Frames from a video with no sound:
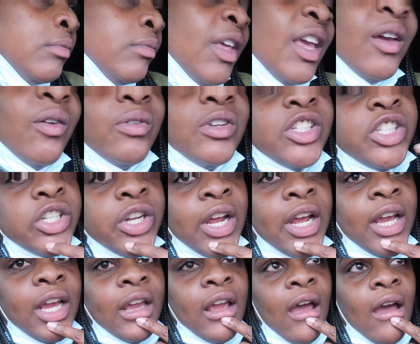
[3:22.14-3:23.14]
It was
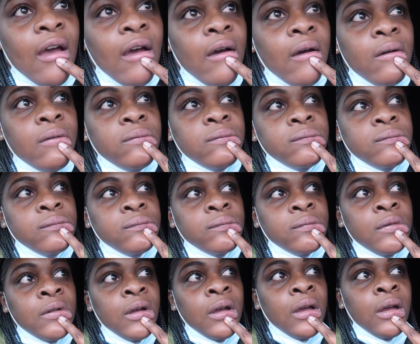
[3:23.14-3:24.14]
straight, y'all.
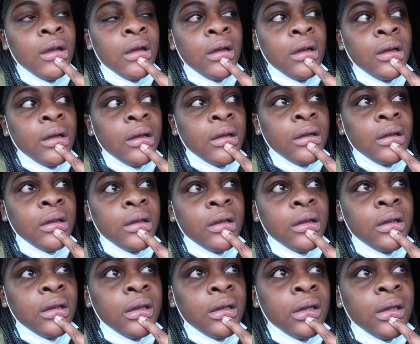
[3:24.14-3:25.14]
Well, about a seven till you
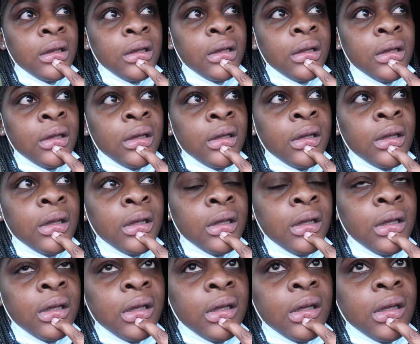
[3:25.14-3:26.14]
cut your finger, cut your
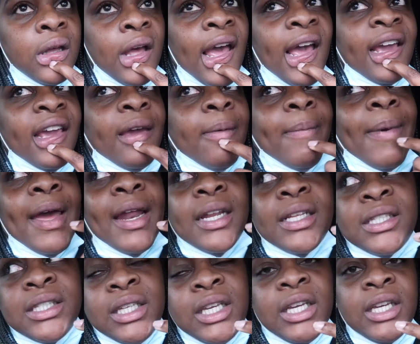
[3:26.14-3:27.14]
cut your hand. I get by the
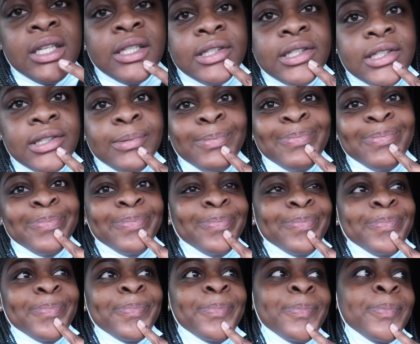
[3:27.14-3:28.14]
six.
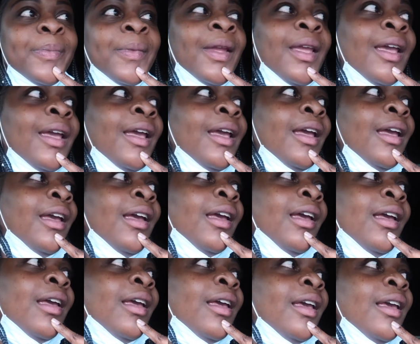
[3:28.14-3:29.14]
I say about a
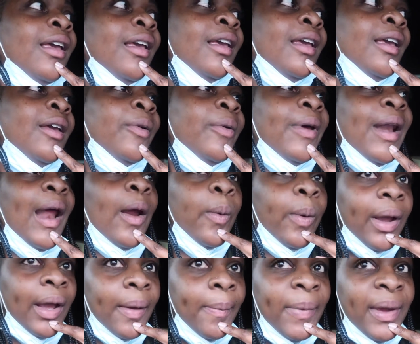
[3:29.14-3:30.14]
seven. Would I
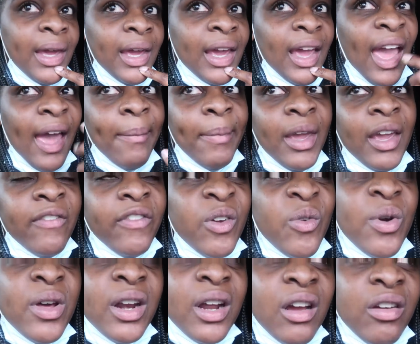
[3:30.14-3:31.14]
recommend? I mean, if you
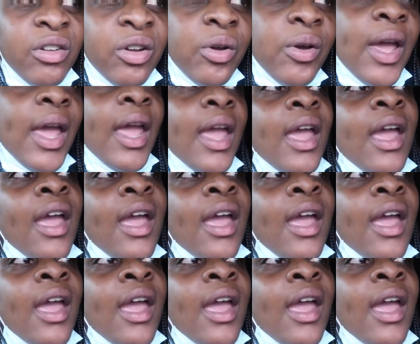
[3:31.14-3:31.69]
want to go do it,